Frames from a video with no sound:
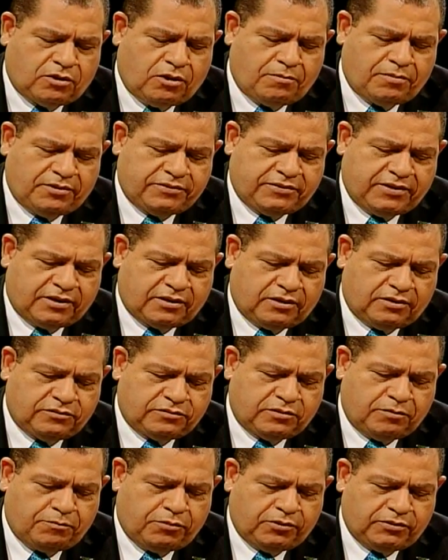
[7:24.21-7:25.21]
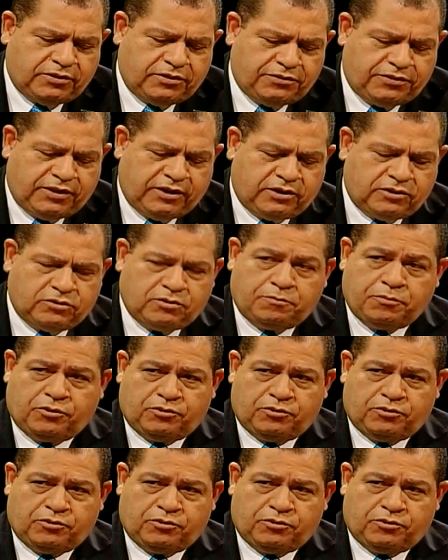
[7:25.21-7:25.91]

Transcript: couple of seconds to put the thing into